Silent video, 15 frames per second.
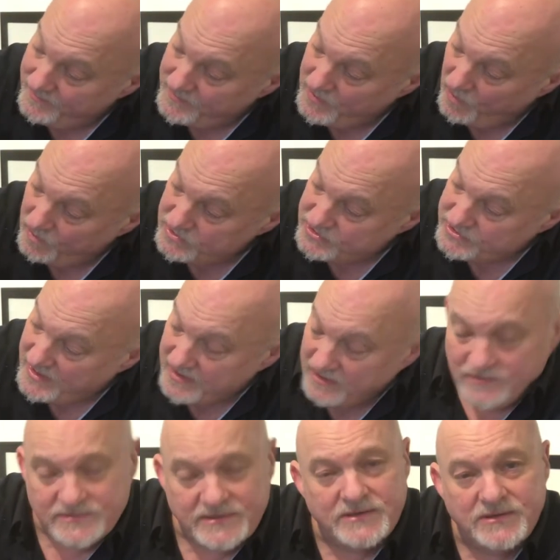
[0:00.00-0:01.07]
Yorkshire
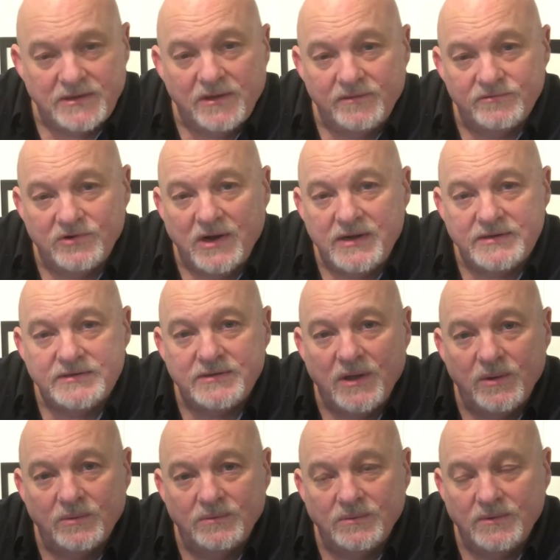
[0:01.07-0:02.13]
Dales has a lot of dry
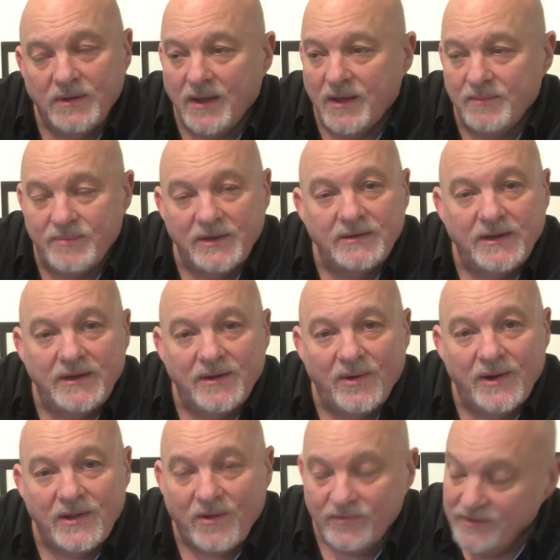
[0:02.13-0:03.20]
stone building
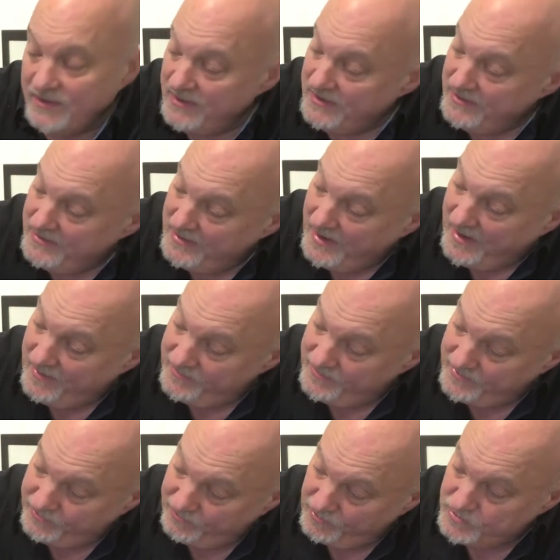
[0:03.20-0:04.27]
going on, and the
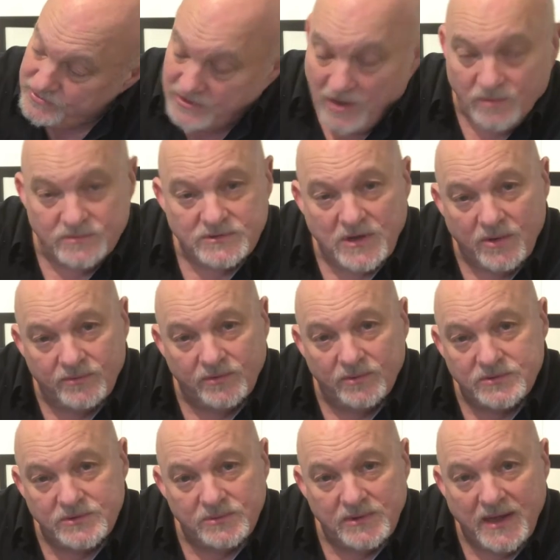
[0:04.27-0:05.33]
through stones go through
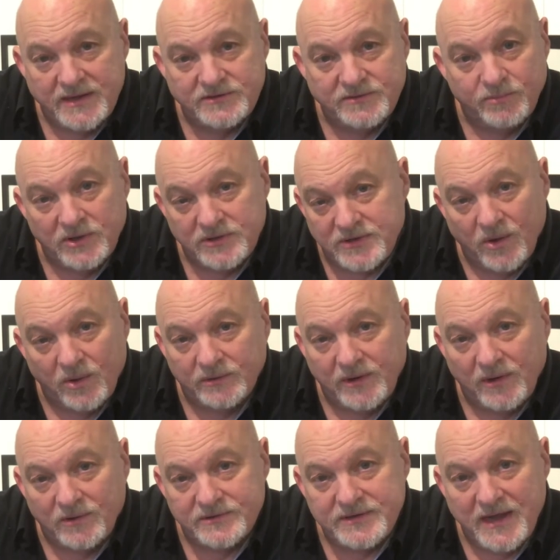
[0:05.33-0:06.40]
2 layers of brick to hold it
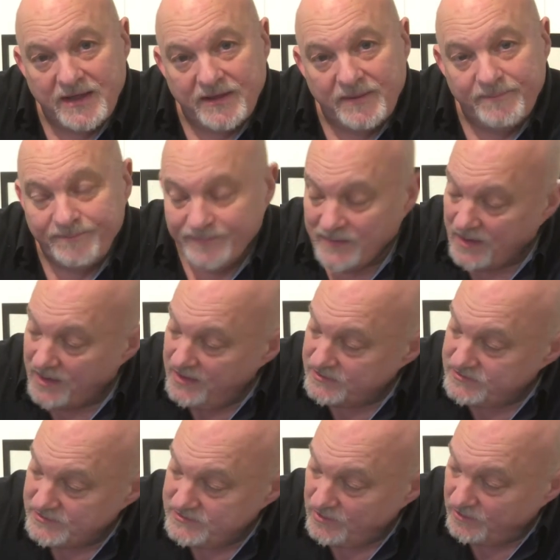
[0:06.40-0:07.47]
all together.
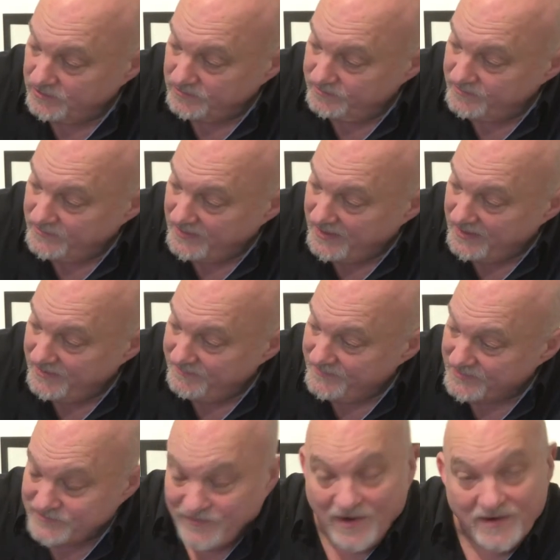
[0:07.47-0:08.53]
So it's all,
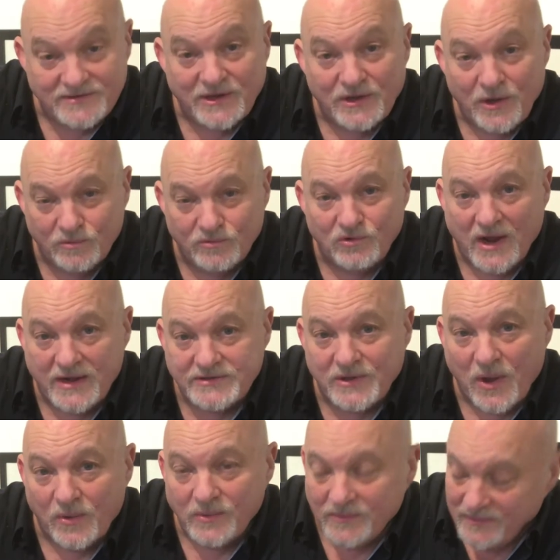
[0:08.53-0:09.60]
as far as I know, dry
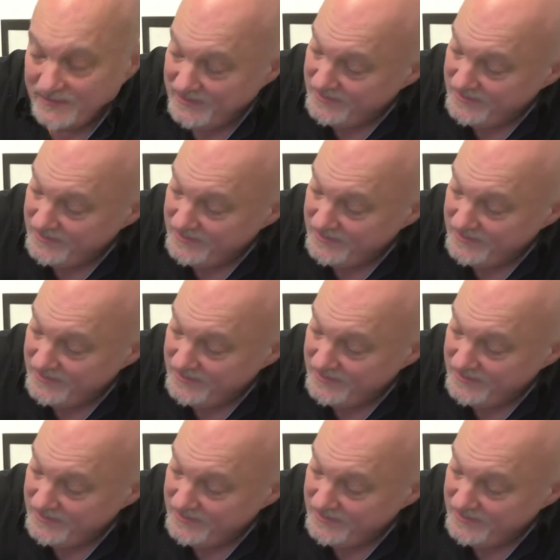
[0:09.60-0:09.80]
stone.